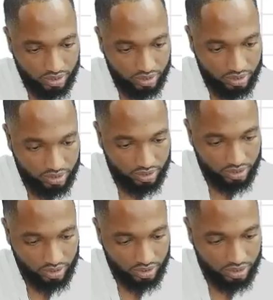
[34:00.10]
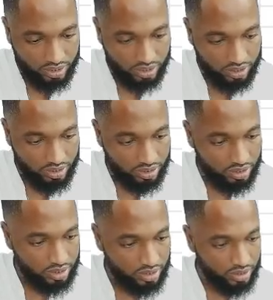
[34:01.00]
C, D.
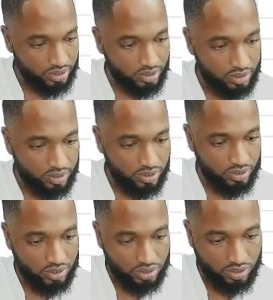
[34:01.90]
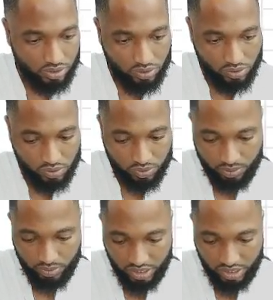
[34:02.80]
So